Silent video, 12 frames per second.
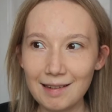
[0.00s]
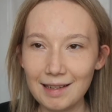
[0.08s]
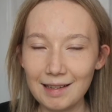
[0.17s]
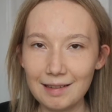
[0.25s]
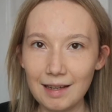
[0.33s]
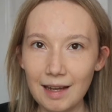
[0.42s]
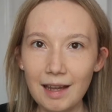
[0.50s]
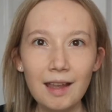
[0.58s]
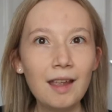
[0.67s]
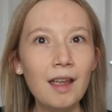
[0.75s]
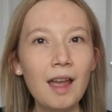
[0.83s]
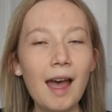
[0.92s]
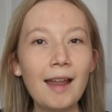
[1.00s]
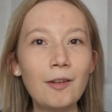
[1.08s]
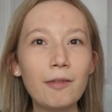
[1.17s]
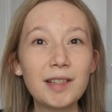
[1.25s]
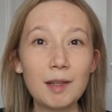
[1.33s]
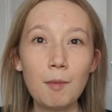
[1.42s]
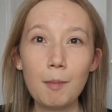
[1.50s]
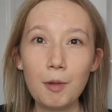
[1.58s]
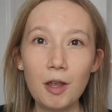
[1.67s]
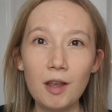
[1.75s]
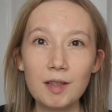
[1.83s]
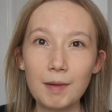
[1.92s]
need it, and obviously my
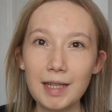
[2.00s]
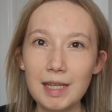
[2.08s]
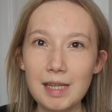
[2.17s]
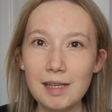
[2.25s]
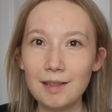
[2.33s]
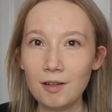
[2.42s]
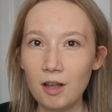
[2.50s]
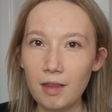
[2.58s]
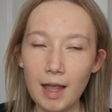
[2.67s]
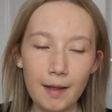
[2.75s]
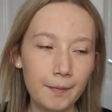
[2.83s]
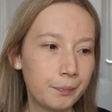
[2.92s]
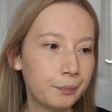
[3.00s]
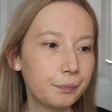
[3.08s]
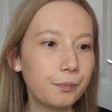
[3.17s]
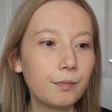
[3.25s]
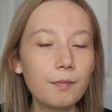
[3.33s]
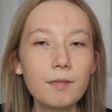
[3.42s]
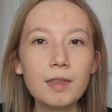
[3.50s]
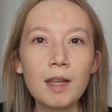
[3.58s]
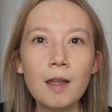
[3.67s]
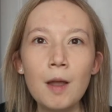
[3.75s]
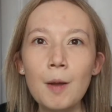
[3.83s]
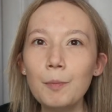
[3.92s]
purse, my keys and all that.
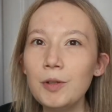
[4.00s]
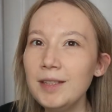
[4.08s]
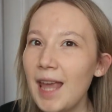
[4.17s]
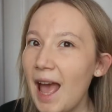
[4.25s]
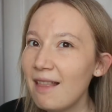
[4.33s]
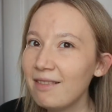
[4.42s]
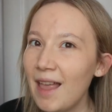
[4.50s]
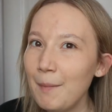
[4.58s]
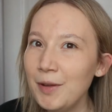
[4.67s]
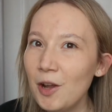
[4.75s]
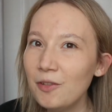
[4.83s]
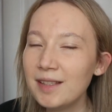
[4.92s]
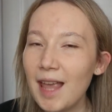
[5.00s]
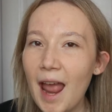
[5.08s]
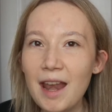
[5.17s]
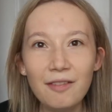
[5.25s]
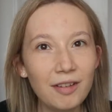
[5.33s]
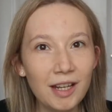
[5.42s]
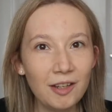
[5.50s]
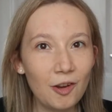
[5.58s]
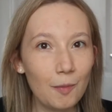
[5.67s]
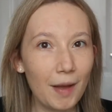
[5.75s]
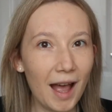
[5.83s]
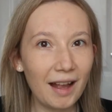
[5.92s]
But yeah, let me know if there's anything in
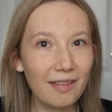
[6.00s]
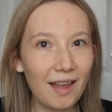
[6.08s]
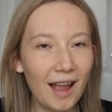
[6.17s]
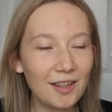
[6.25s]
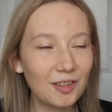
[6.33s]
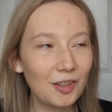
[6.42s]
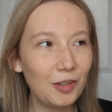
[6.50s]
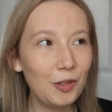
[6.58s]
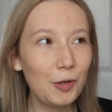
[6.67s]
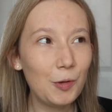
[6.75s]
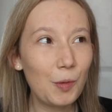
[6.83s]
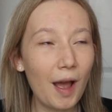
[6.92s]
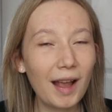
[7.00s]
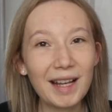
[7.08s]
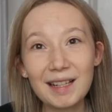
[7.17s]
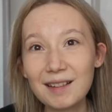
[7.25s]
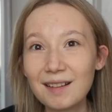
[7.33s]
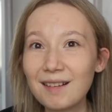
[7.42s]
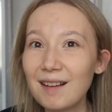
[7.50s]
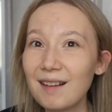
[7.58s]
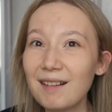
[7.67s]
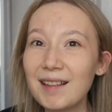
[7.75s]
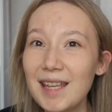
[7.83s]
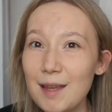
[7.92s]
your bag that you
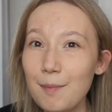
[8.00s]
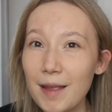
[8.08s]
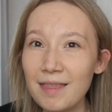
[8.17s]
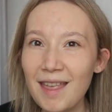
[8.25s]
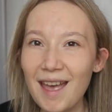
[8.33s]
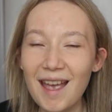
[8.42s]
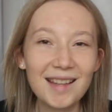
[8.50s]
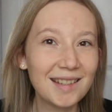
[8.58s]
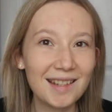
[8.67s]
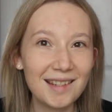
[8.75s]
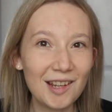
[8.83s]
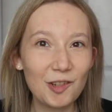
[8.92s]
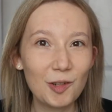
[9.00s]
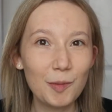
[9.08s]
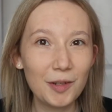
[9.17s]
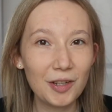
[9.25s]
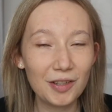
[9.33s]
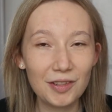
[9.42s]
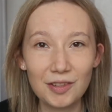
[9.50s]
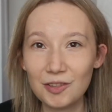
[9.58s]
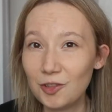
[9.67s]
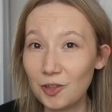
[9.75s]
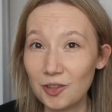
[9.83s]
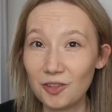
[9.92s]
keep in there as an essential, because
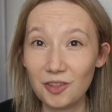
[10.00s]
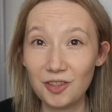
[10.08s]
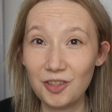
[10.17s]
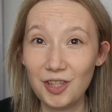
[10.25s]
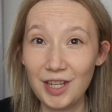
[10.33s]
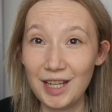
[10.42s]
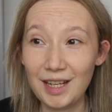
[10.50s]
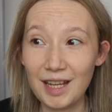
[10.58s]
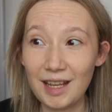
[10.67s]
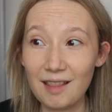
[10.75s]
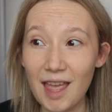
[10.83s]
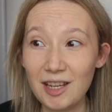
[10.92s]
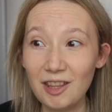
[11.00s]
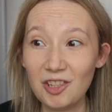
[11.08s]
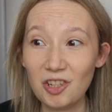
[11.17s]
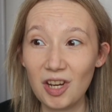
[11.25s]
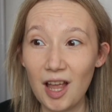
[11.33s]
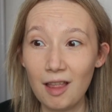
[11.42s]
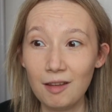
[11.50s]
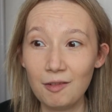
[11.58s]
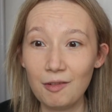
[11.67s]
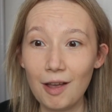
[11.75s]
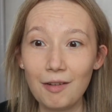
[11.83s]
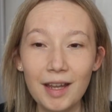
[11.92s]
just because you need it, like you literally can't live
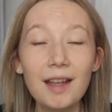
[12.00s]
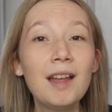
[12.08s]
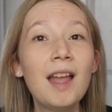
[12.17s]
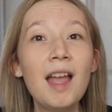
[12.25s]
without it.